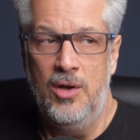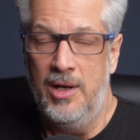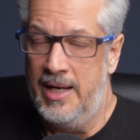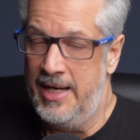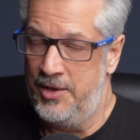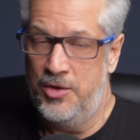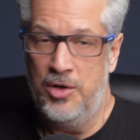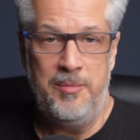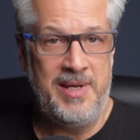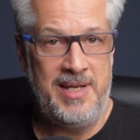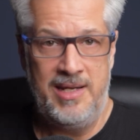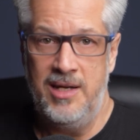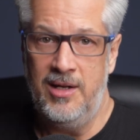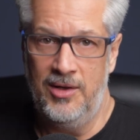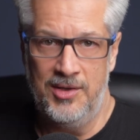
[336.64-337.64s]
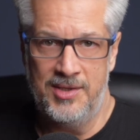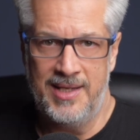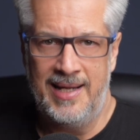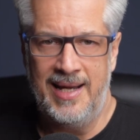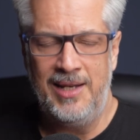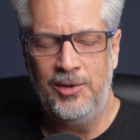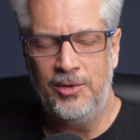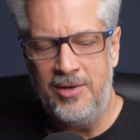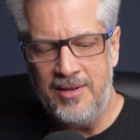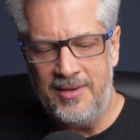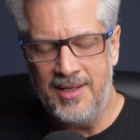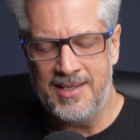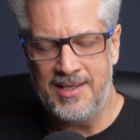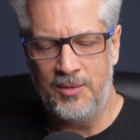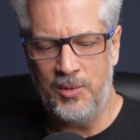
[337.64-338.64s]
It could be years. And I learned
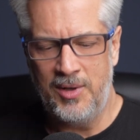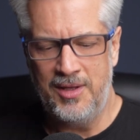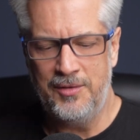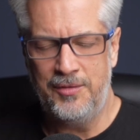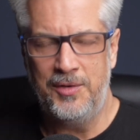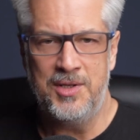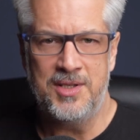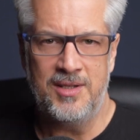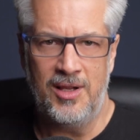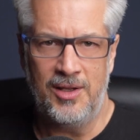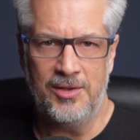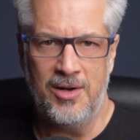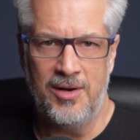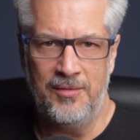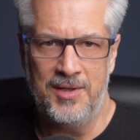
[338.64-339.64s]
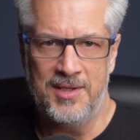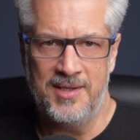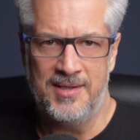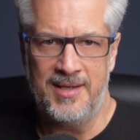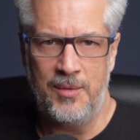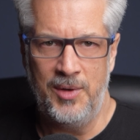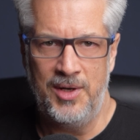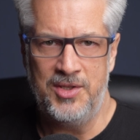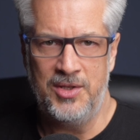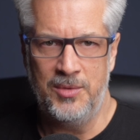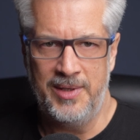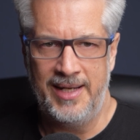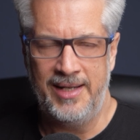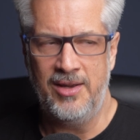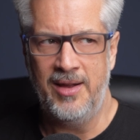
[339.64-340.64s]
this at one of the first cult conferences I went to
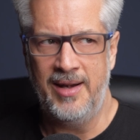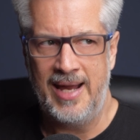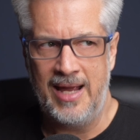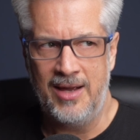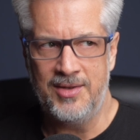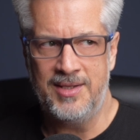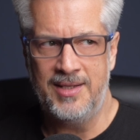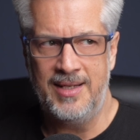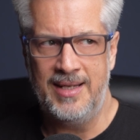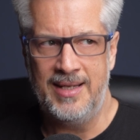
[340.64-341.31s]
when I got out,